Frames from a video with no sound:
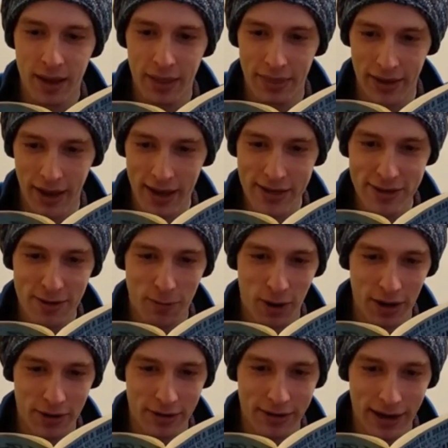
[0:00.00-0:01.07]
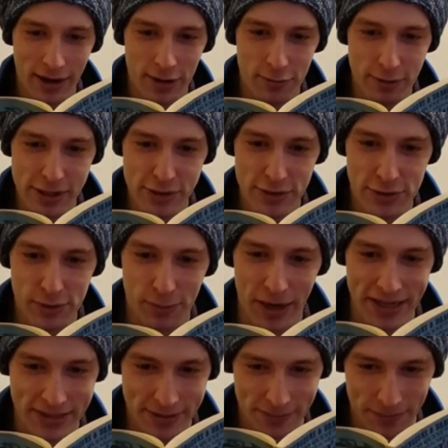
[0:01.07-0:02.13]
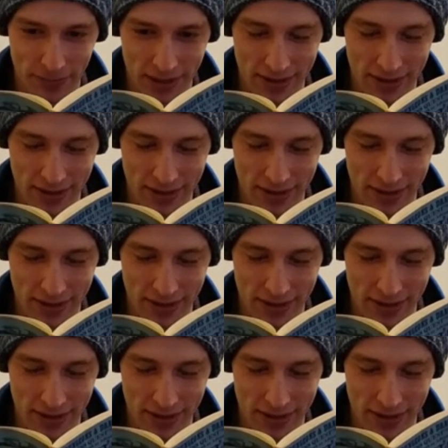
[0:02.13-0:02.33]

The icy water now reaches your waist.